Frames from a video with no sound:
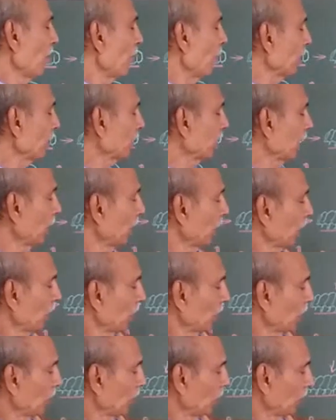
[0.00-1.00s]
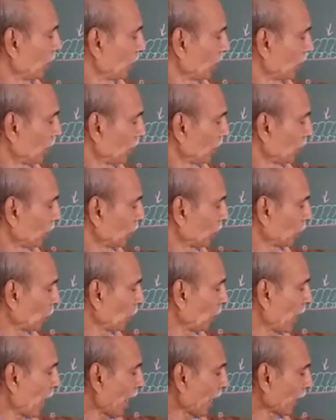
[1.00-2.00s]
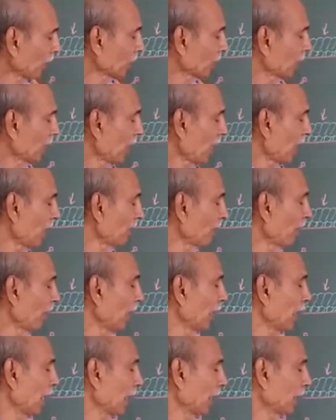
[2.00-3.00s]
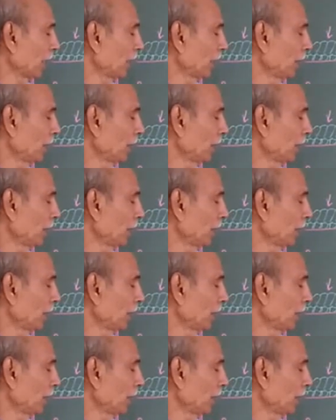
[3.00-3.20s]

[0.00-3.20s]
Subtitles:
with 2 legs and 1 leg.